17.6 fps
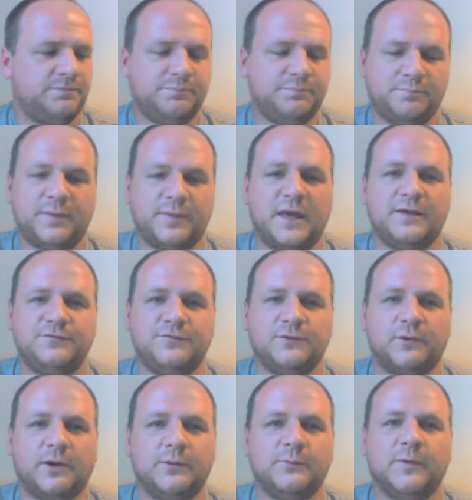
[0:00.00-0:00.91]
pave
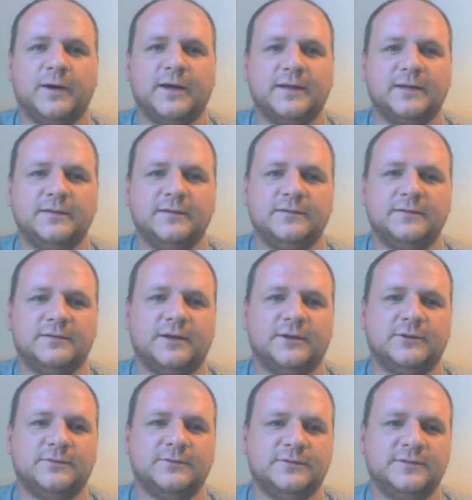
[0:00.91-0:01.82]
your own way.
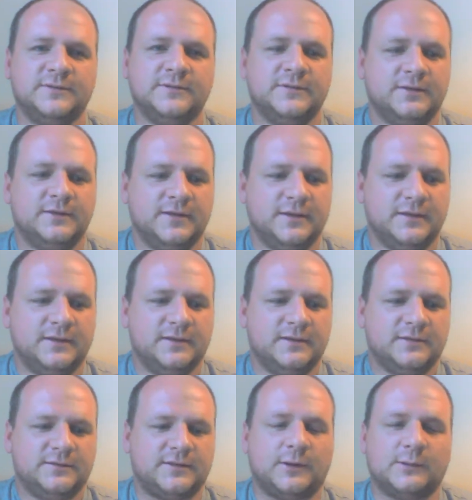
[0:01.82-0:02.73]

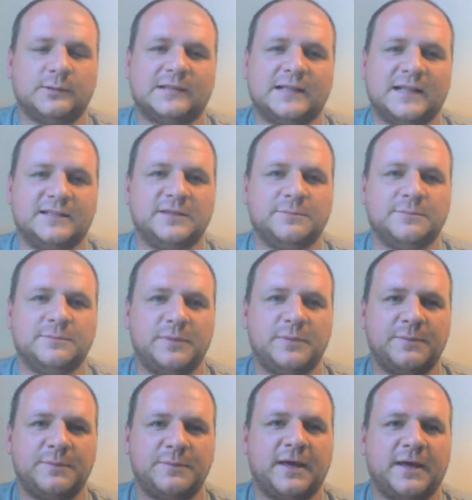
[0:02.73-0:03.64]
Don't let it be
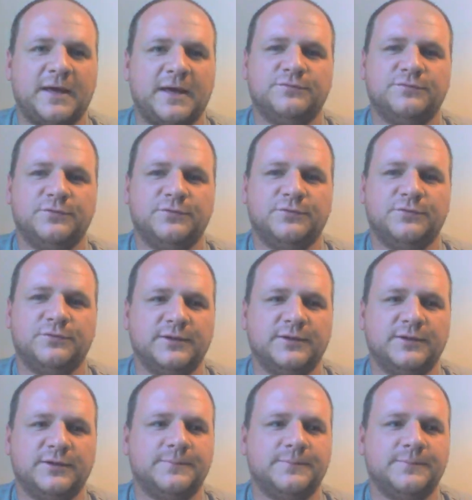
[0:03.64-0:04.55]
paved for
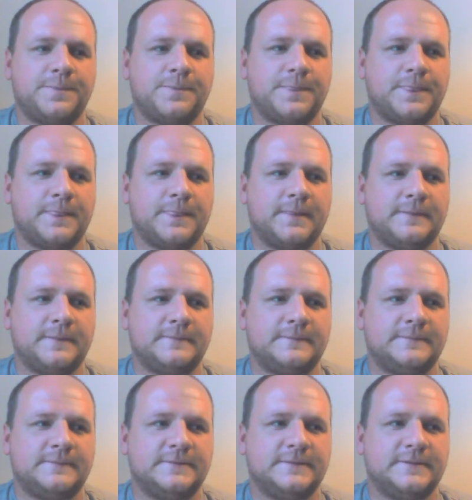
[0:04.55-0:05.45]
you.
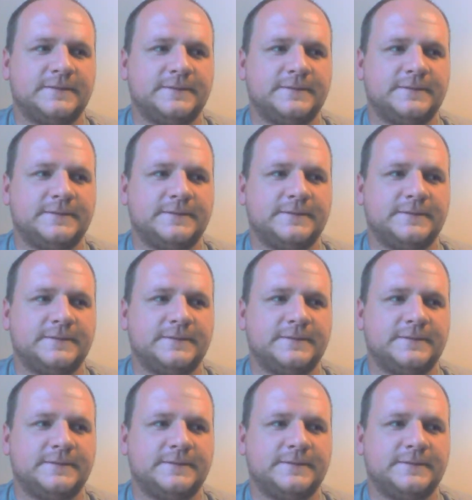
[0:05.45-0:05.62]
So